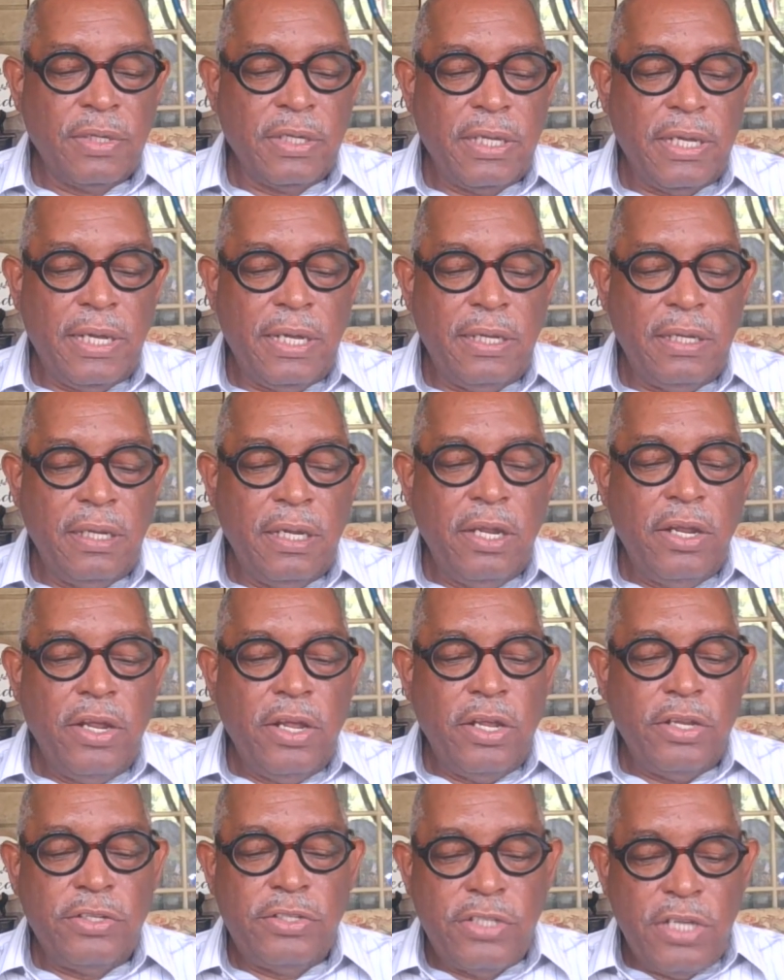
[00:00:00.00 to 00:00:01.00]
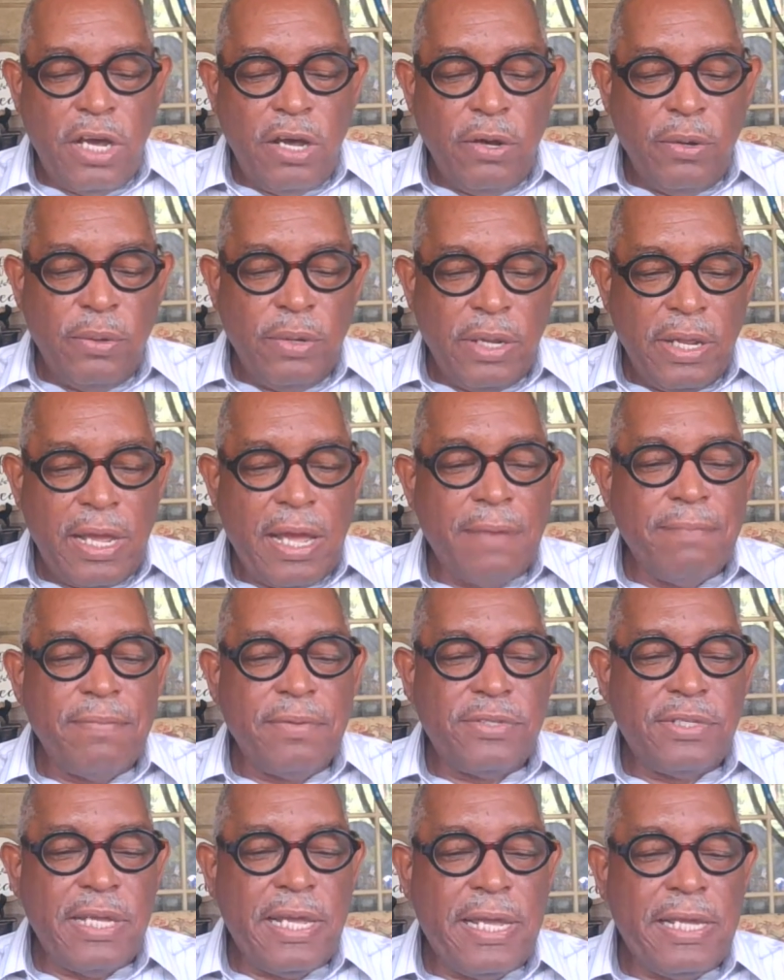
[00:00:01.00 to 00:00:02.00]
Okay? So
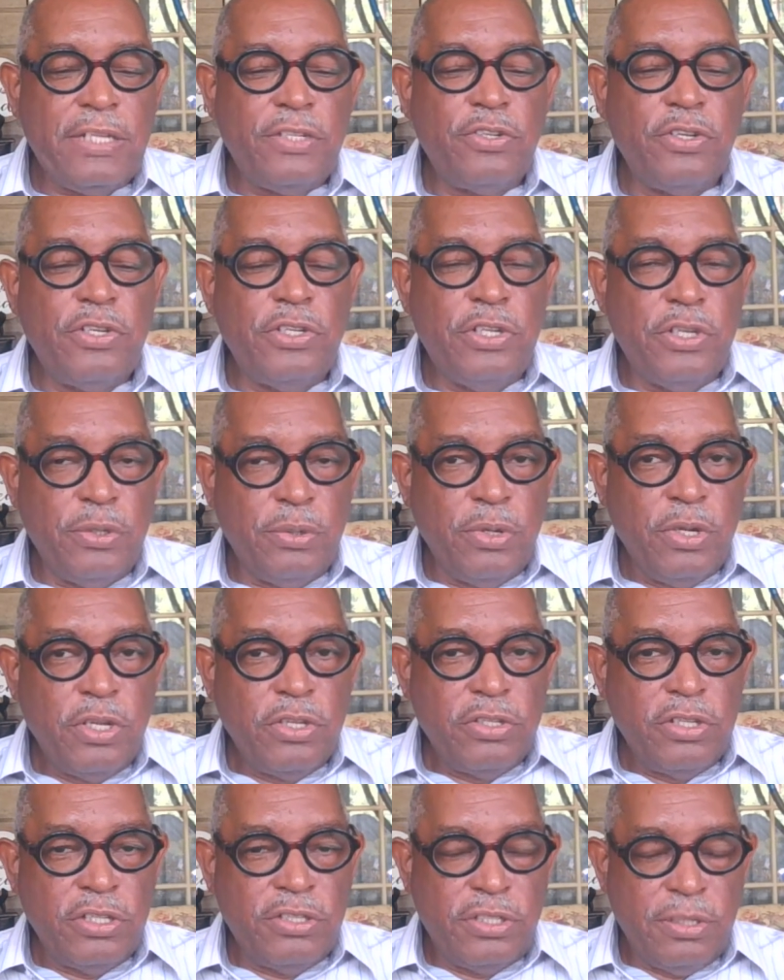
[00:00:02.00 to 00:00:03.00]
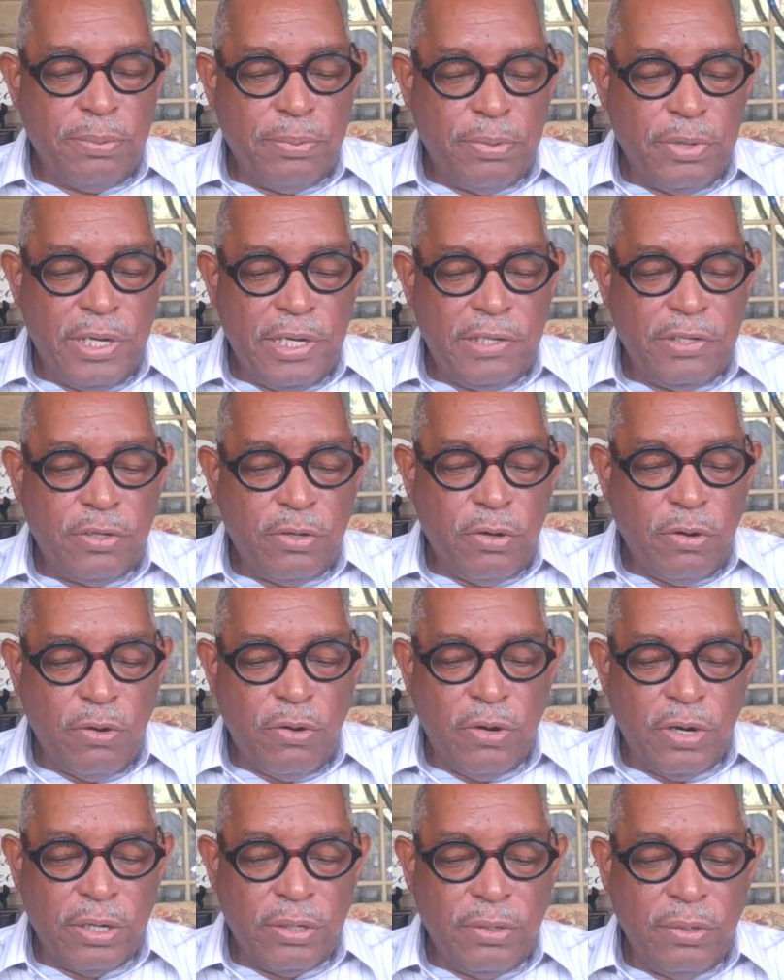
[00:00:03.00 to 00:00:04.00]
I'm saying to you, the Supreme
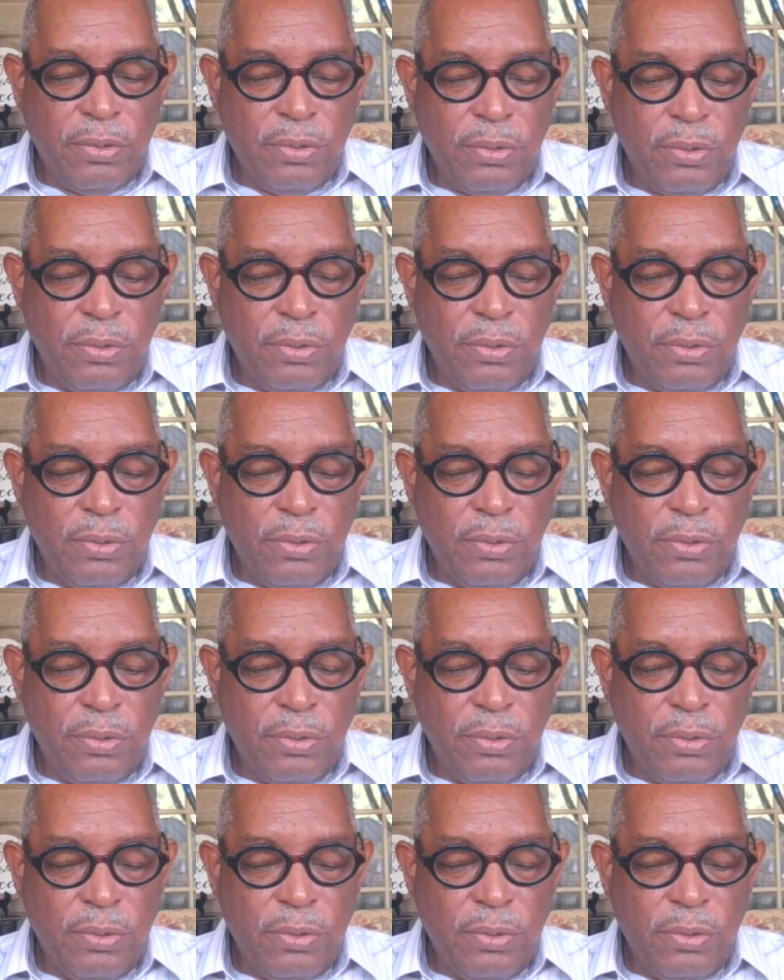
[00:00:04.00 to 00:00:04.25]
Court